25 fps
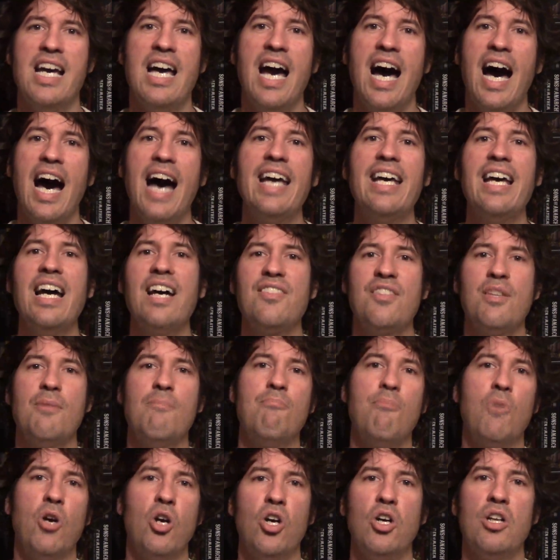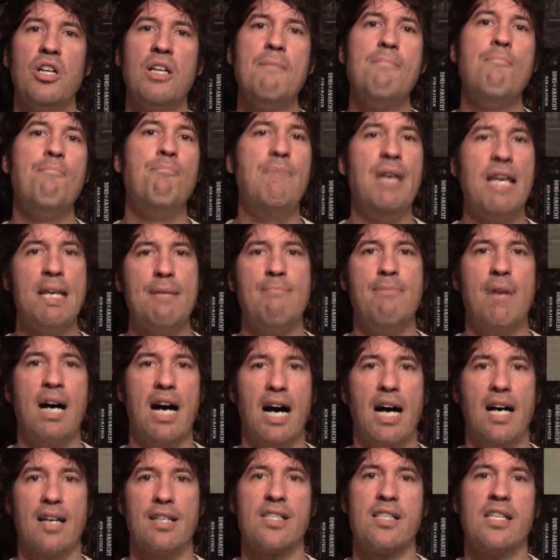I got the Merlin Big
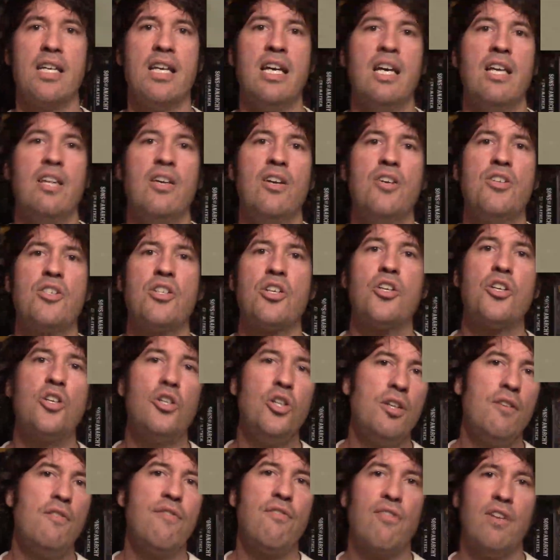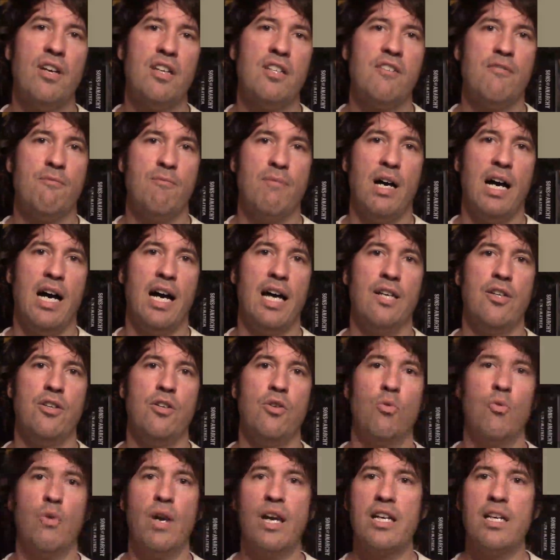Box. There's a good friend of mine who
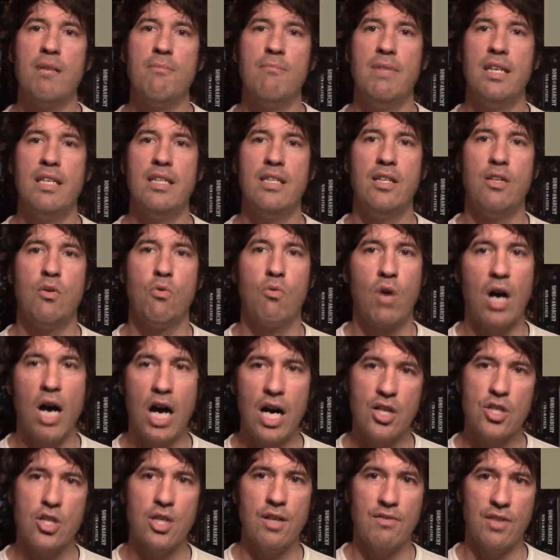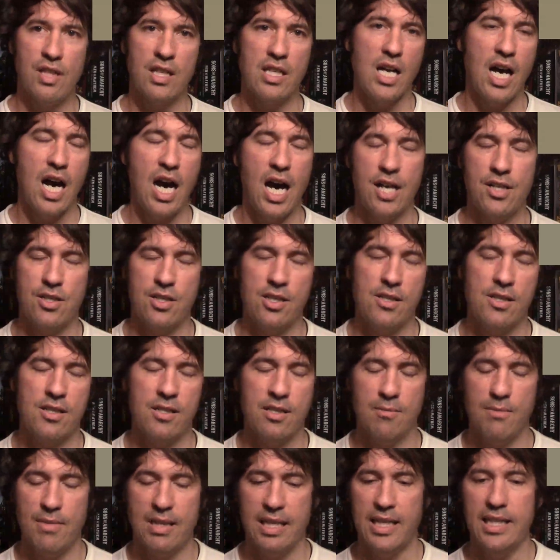recommended Raja of the Ganges to
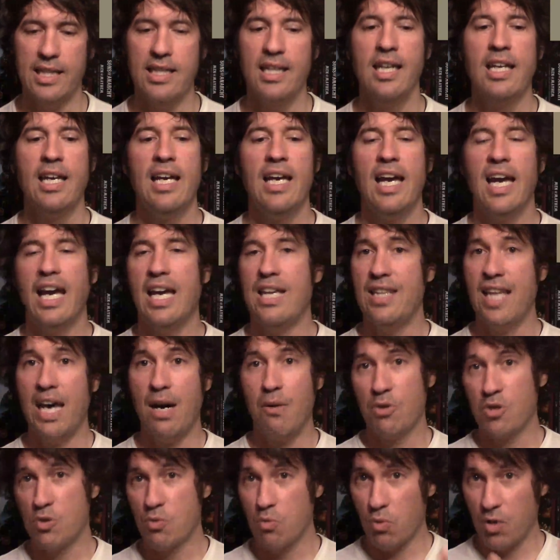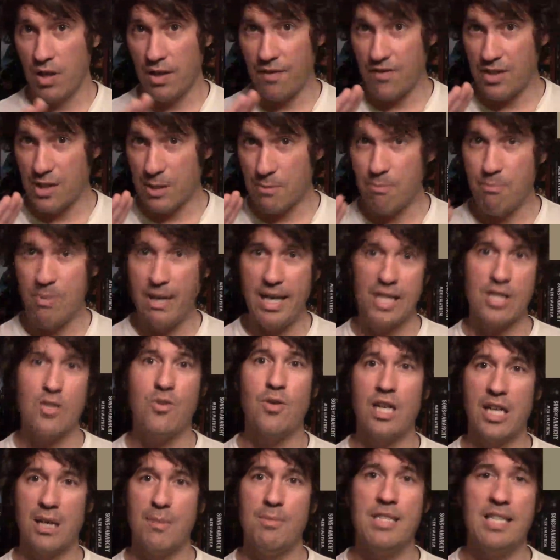me, and that was one of his best
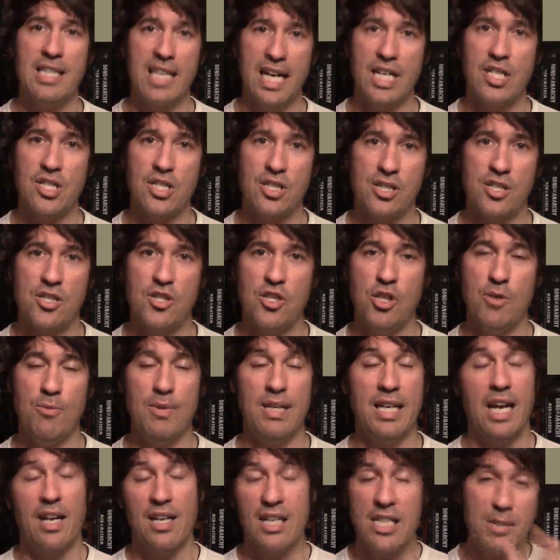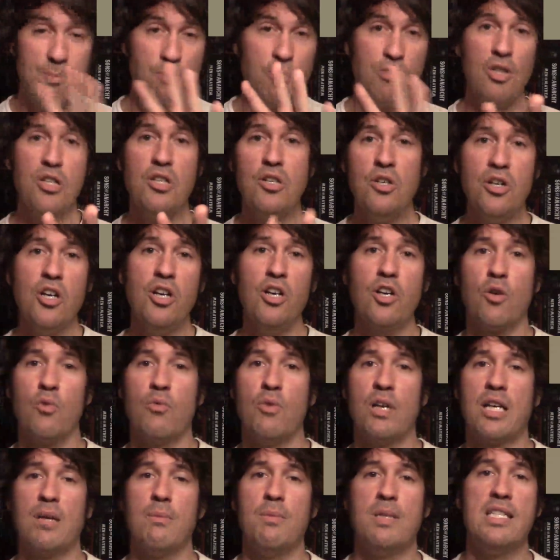recommendations to me. Now, he's pretty good on
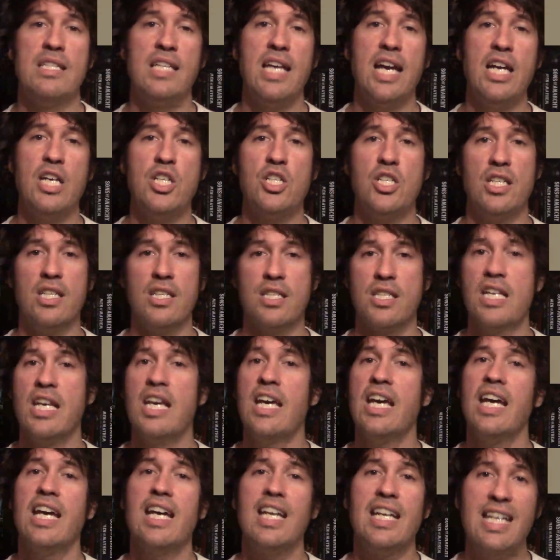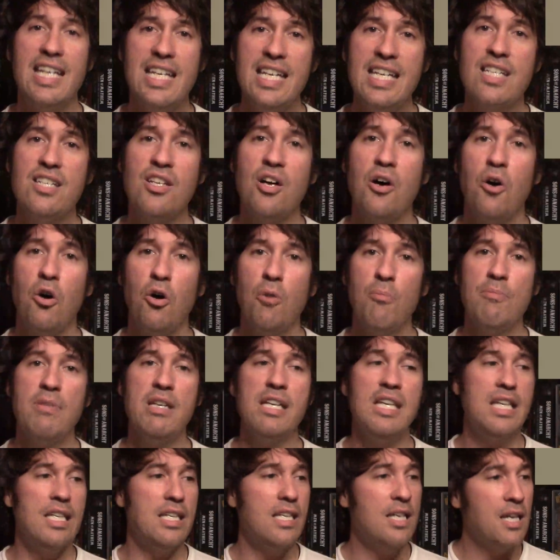recommendations, and he told
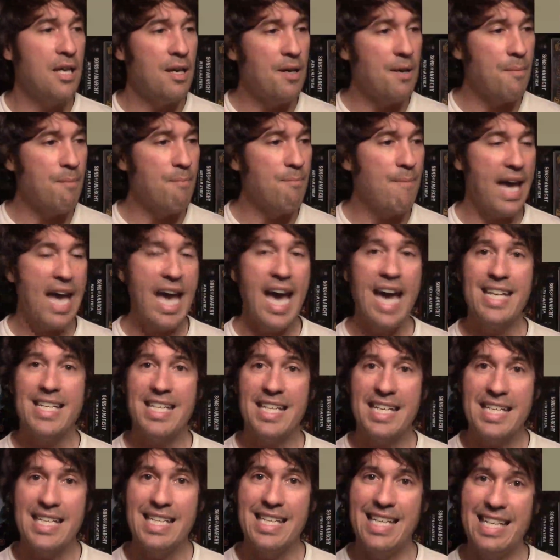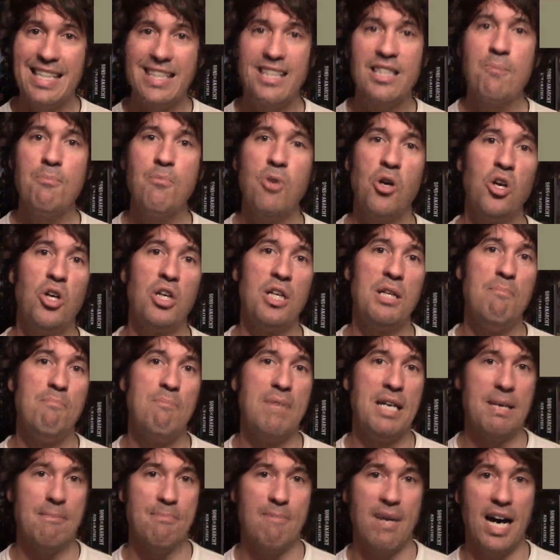me, Matt, get the Merlin
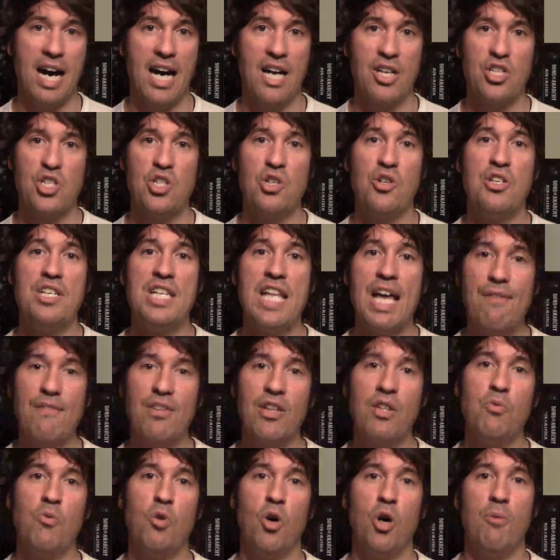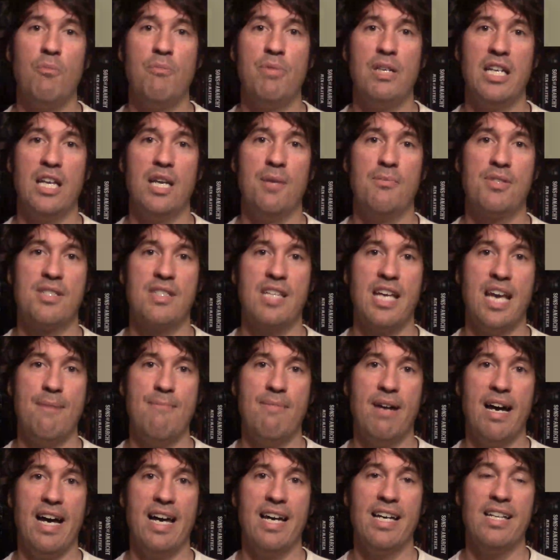Big Box. You definitely won't be upset
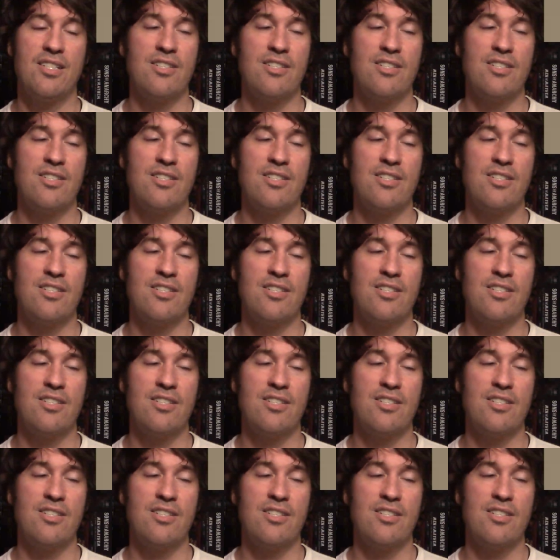by it.